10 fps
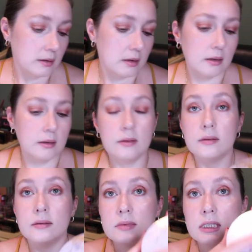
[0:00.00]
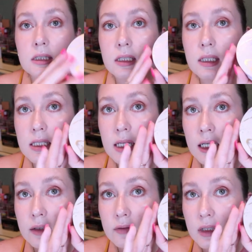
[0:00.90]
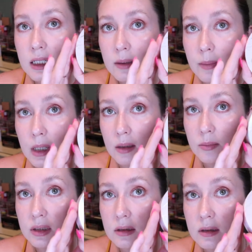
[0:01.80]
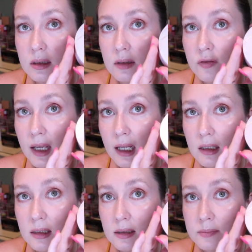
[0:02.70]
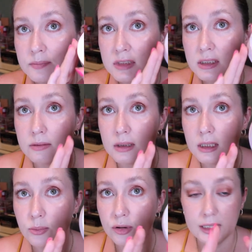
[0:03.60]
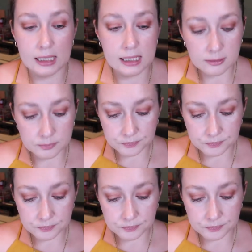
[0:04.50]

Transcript: So it looks kind of like marbled effect. It's really pretty.